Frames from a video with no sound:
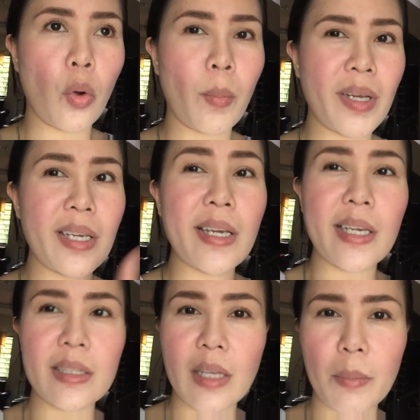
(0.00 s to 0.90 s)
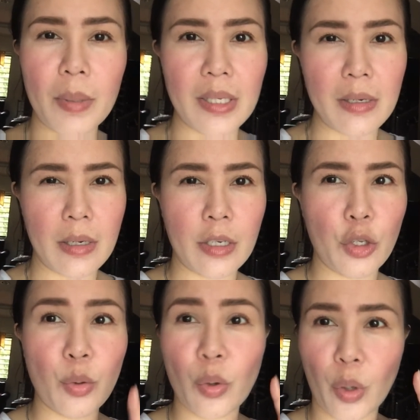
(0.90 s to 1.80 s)
magiging intact pa din
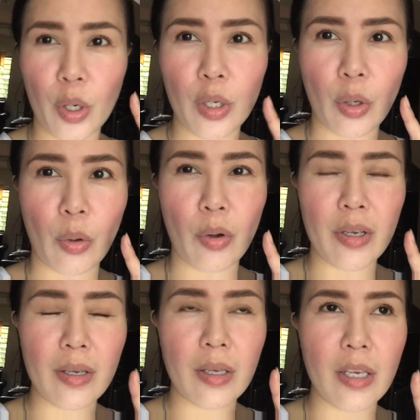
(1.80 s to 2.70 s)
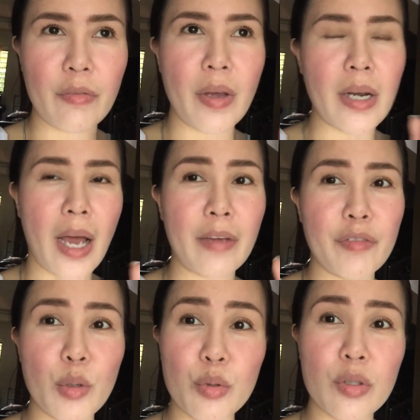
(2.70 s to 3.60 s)
yung curl ko. even I've
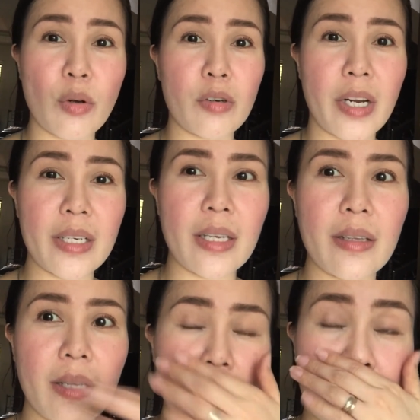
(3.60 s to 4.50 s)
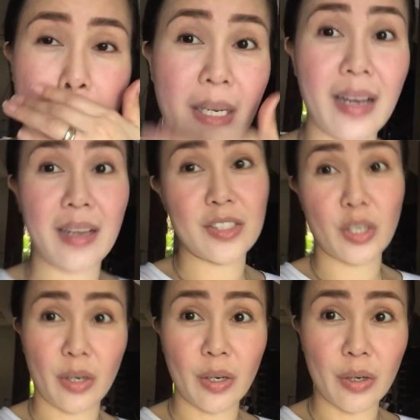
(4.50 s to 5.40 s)
used already the heated eyelash
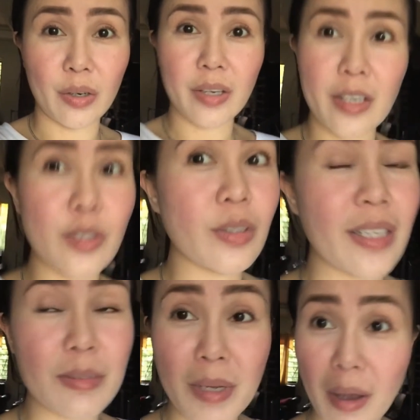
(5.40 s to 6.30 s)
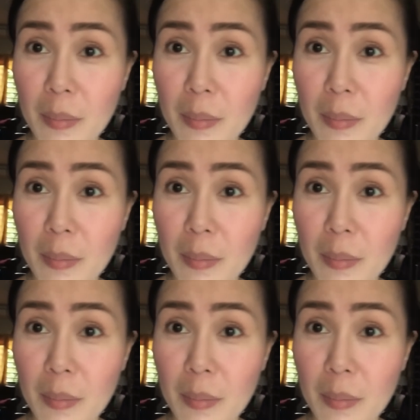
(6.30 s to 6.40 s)
curler. Okay, so that's my